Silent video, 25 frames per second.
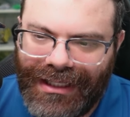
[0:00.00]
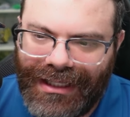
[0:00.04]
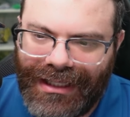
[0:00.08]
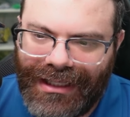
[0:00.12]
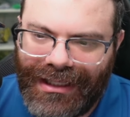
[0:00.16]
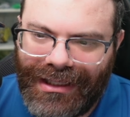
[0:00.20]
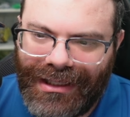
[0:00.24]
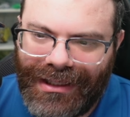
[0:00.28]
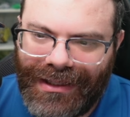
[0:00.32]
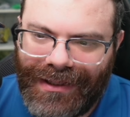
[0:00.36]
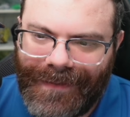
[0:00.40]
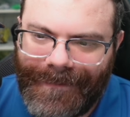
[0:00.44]

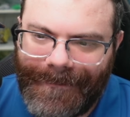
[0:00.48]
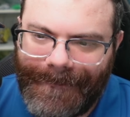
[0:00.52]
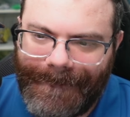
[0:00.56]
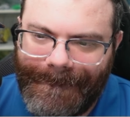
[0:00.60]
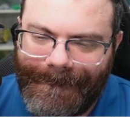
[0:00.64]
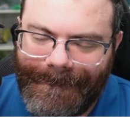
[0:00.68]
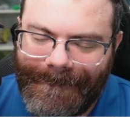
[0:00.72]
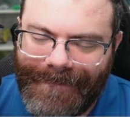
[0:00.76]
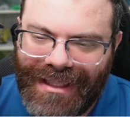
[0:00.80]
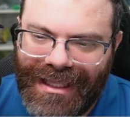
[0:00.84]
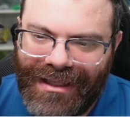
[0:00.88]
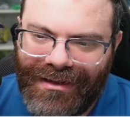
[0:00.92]

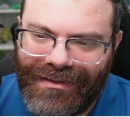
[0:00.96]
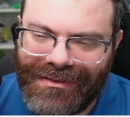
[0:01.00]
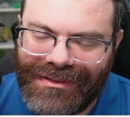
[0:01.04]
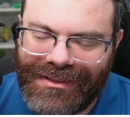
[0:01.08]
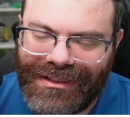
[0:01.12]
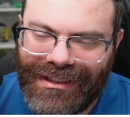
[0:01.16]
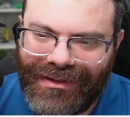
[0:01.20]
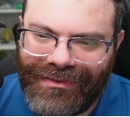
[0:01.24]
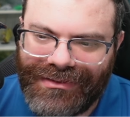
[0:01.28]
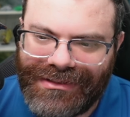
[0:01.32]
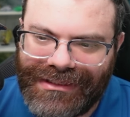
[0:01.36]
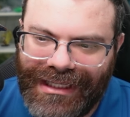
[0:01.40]
Um, I don't
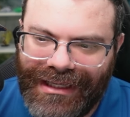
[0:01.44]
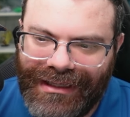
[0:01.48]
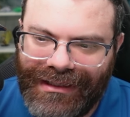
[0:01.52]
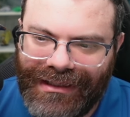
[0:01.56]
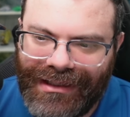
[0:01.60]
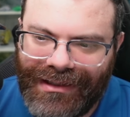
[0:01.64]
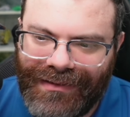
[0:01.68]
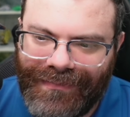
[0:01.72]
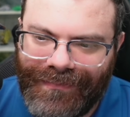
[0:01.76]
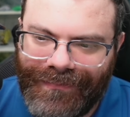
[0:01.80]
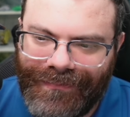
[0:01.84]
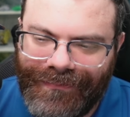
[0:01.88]
see how it's
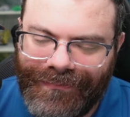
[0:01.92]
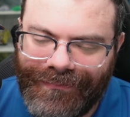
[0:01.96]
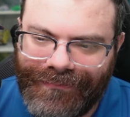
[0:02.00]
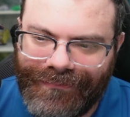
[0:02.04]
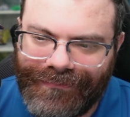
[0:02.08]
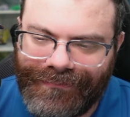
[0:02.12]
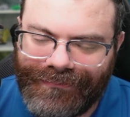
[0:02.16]
am.